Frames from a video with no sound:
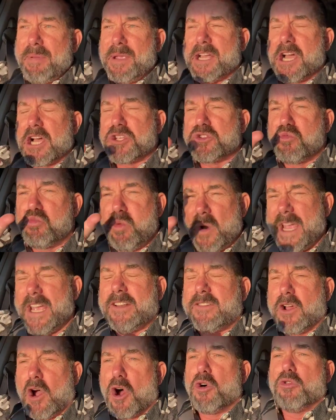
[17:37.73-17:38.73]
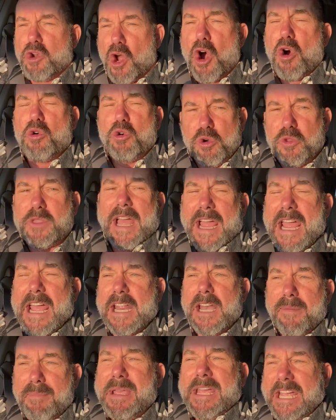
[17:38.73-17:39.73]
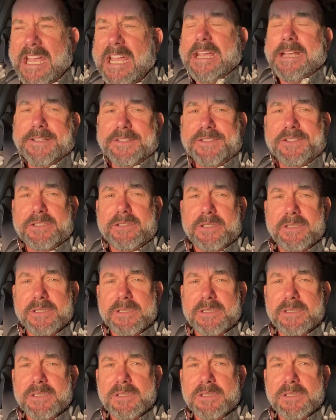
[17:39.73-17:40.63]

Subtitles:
because we don't know who the enemy is.